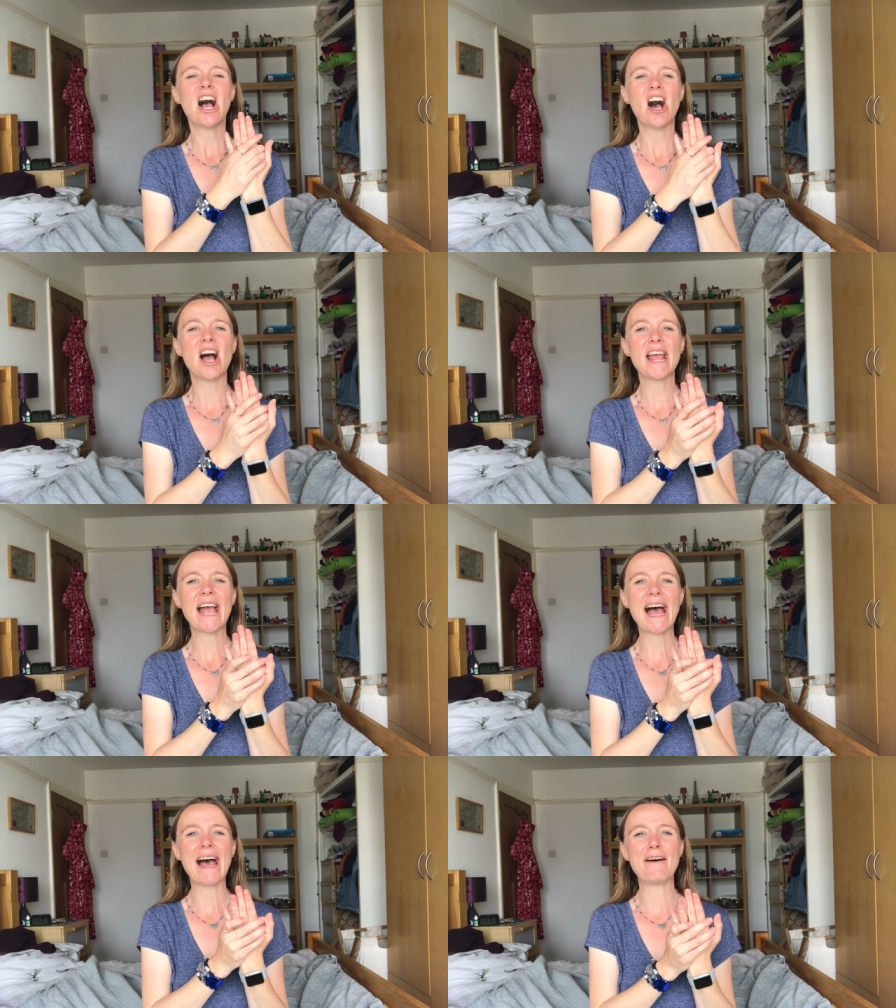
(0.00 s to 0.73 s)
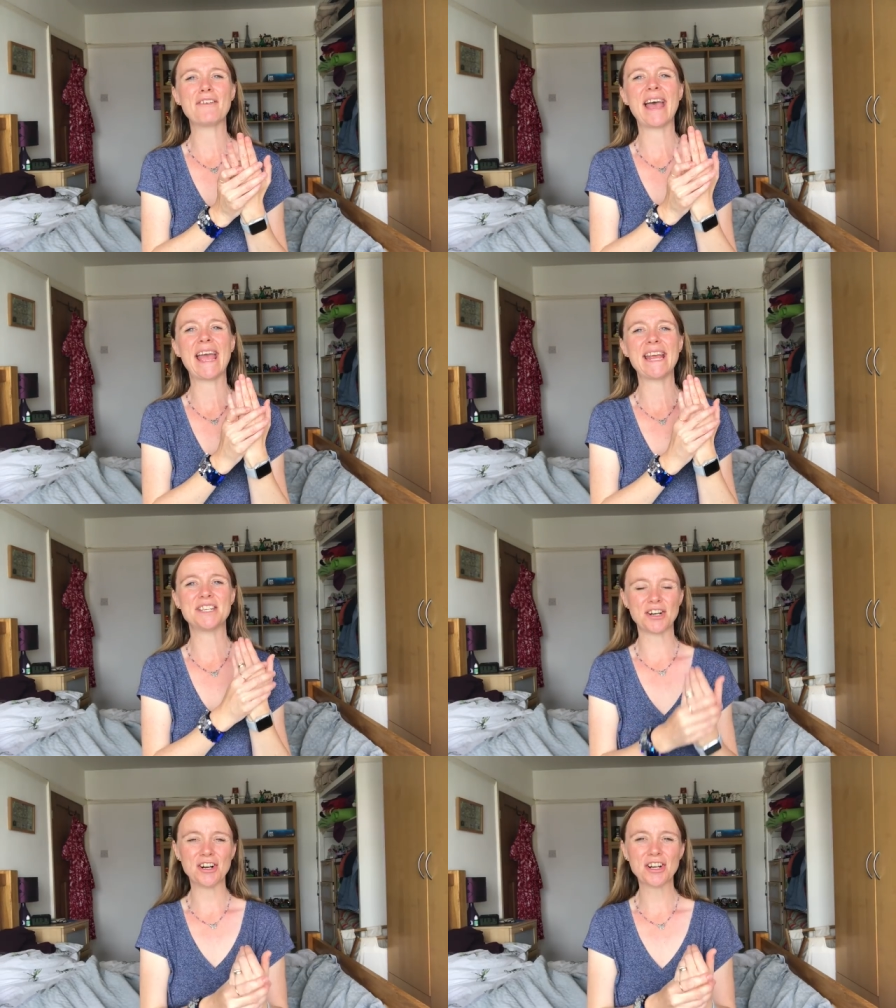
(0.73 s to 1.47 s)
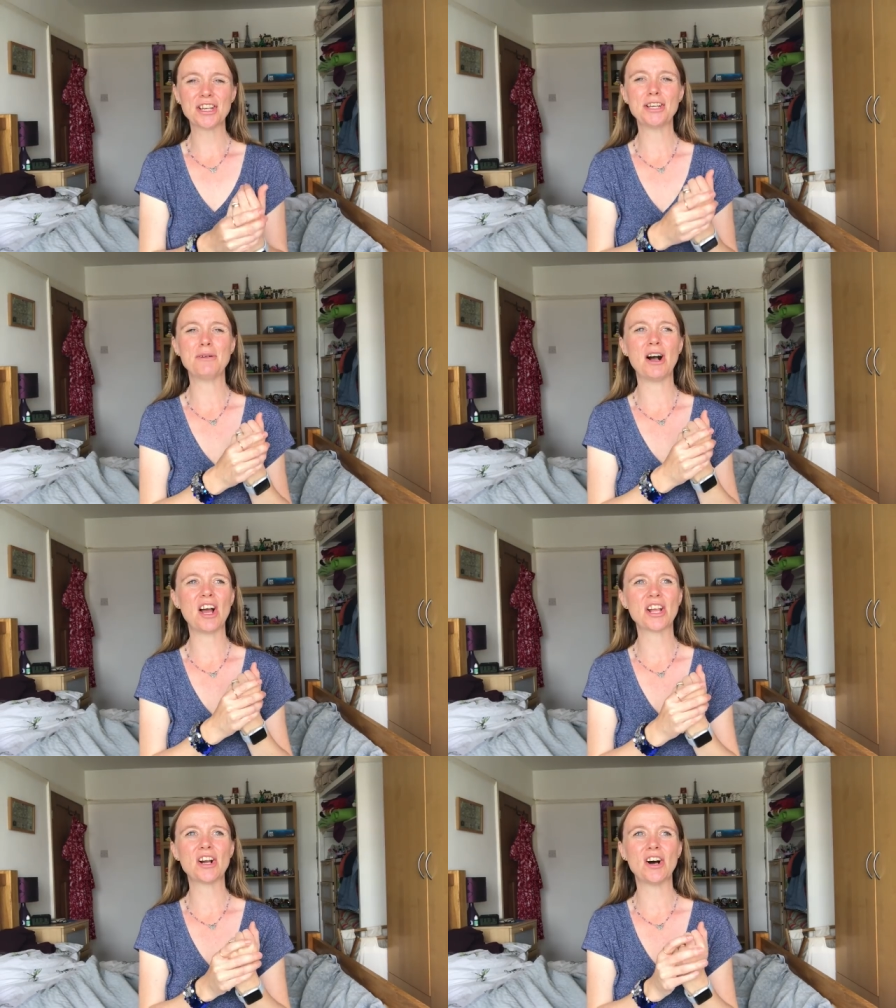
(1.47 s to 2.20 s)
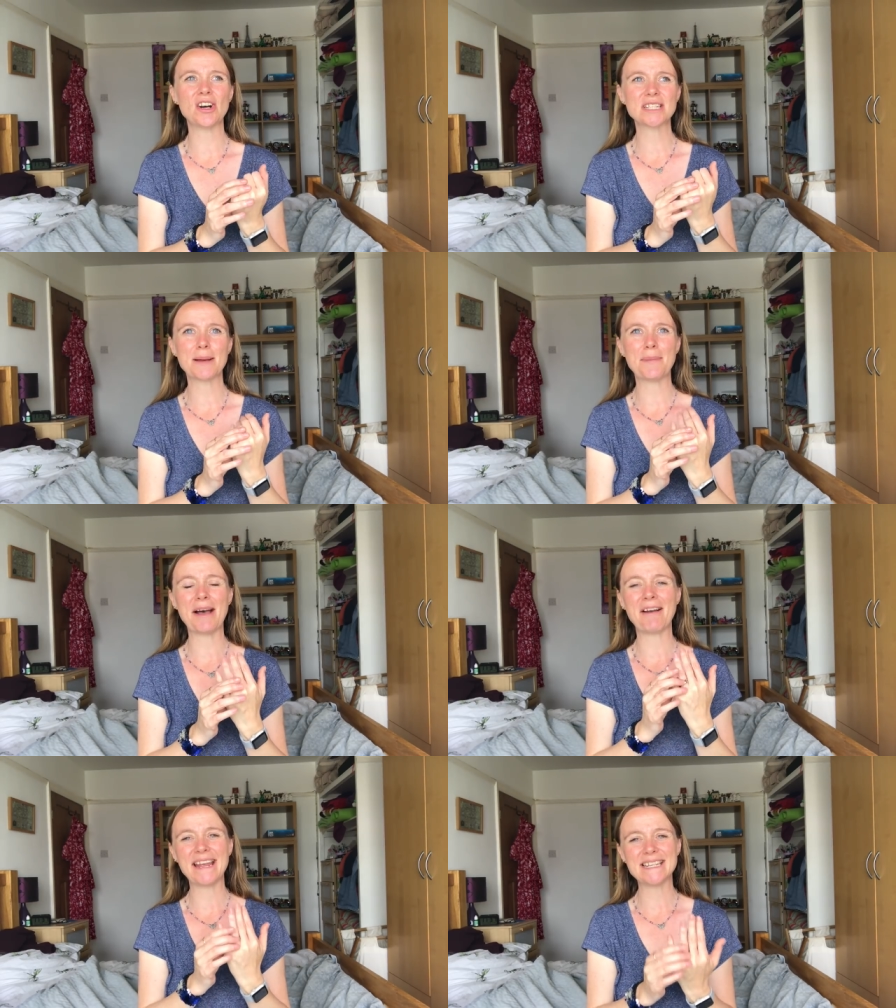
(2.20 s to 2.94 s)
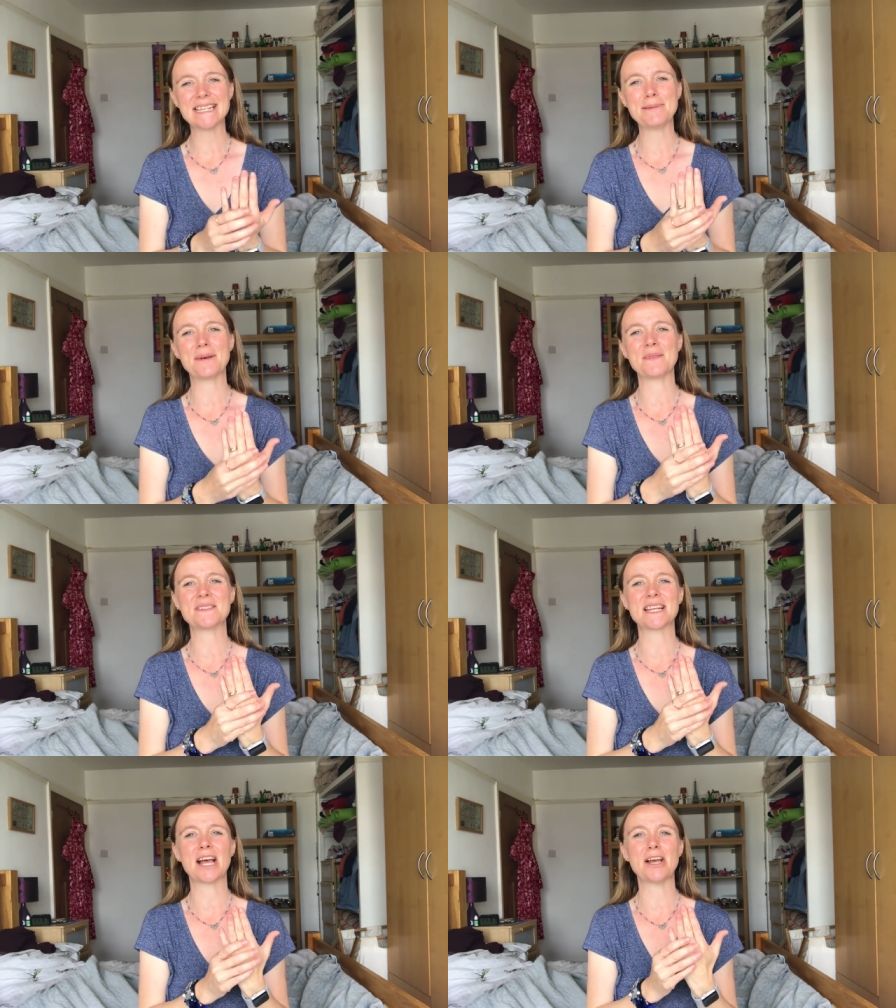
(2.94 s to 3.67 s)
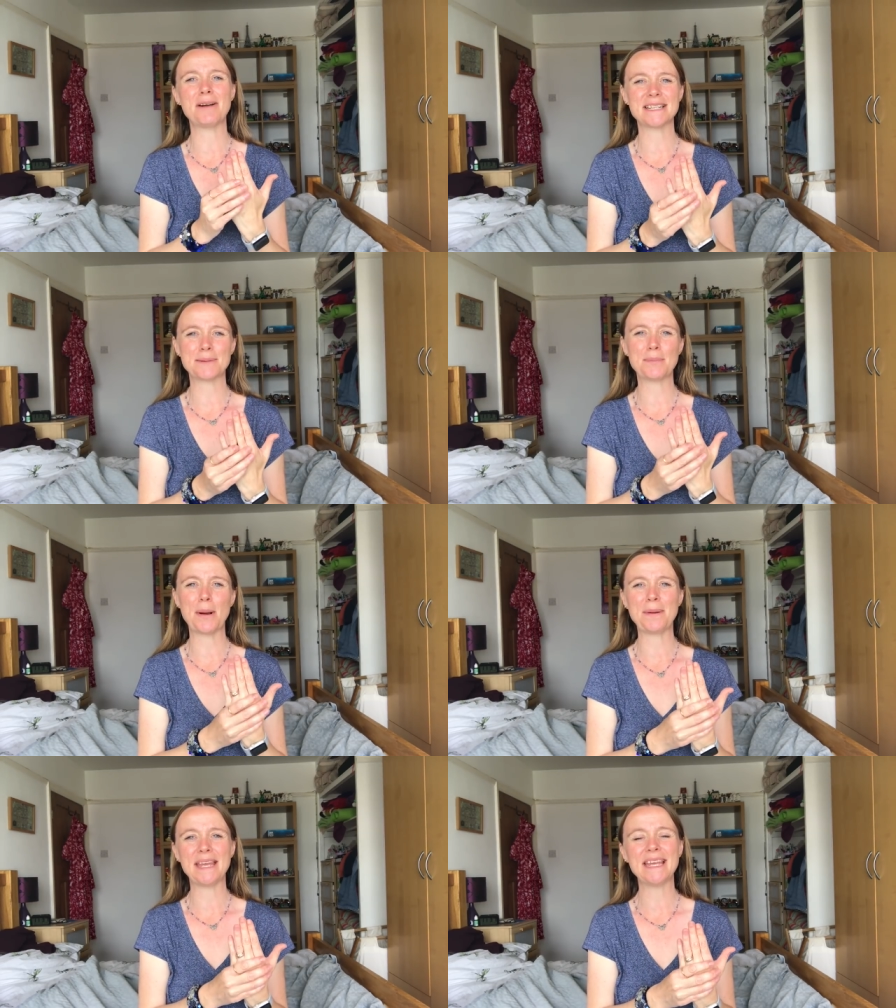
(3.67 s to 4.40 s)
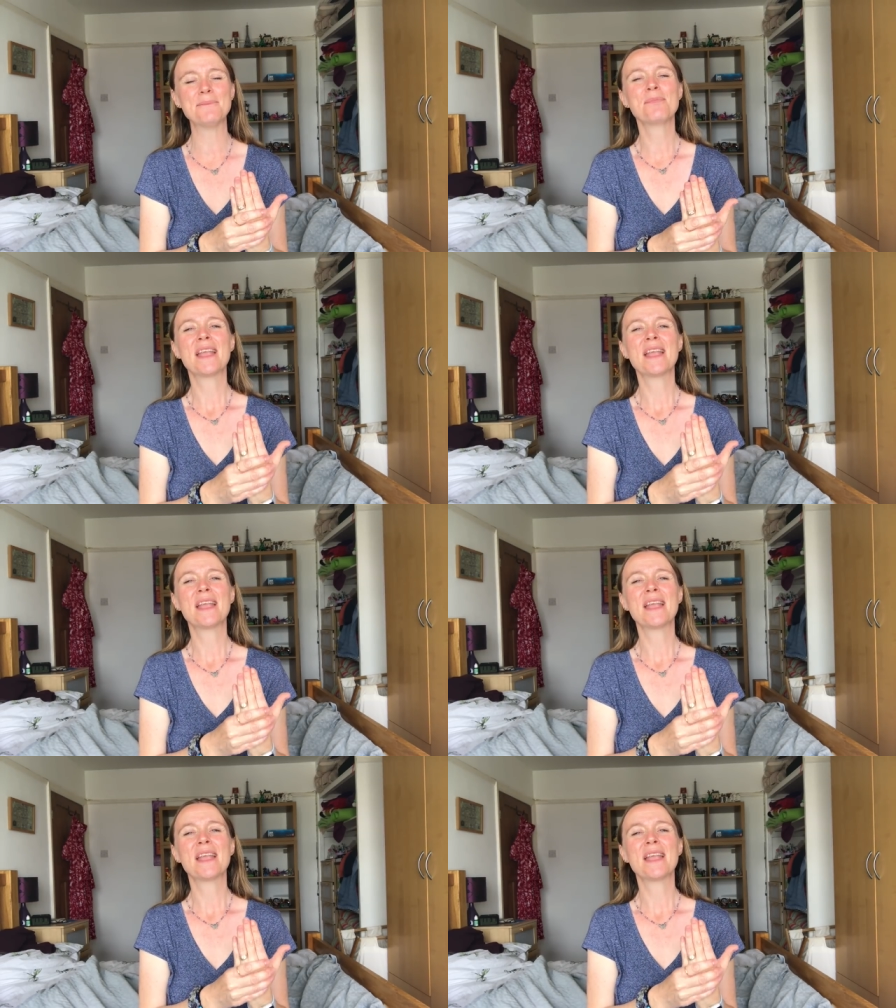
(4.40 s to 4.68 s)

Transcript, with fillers: I have a dog who I got about 18 months ago as a puppy